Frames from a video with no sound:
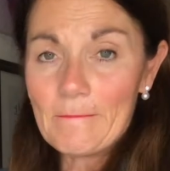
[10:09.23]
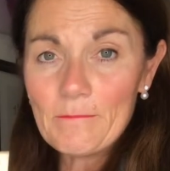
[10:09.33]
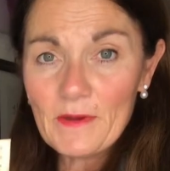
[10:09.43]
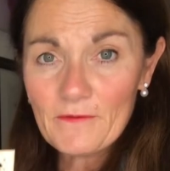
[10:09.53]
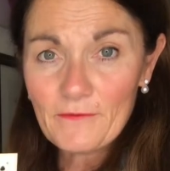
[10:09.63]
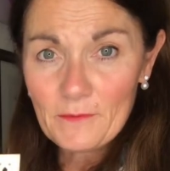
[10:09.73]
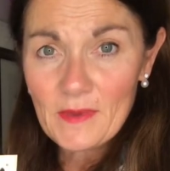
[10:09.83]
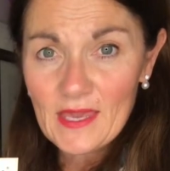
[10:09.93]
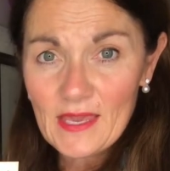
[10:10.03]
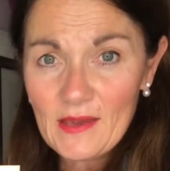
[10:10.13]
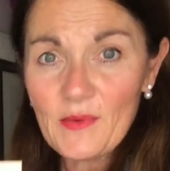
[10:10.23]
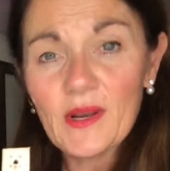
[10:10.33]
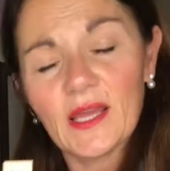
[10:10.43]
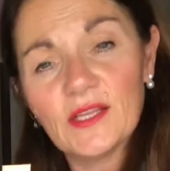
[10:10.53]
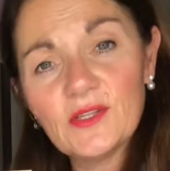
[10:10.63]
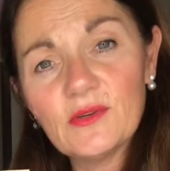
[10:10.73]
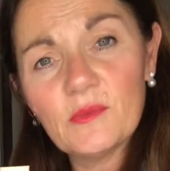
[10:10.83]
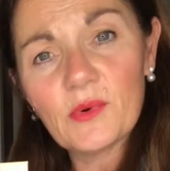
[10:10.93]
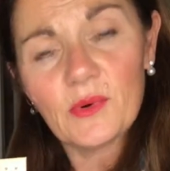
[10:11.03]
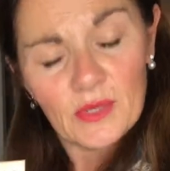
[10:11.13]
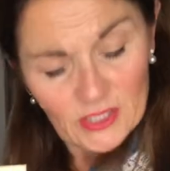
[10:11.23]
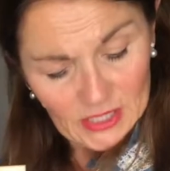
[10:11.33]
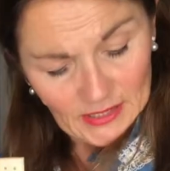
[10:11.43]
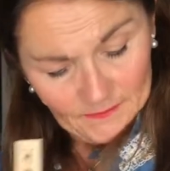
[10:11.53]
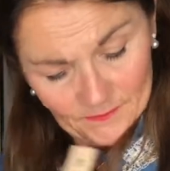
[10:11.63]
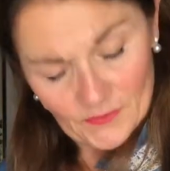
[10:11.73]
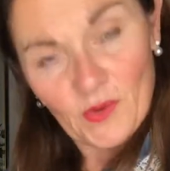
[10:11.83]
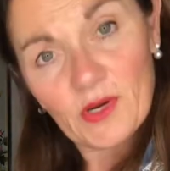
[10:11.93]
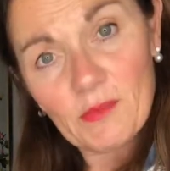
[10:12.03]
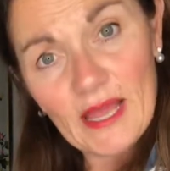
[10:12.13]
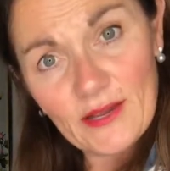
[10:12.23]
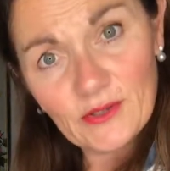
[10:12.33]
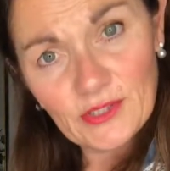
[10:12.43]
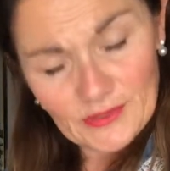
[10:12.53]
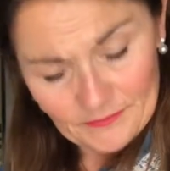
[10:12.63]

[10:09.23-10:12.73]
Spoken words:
But for me, when I do embroidery on a blouse,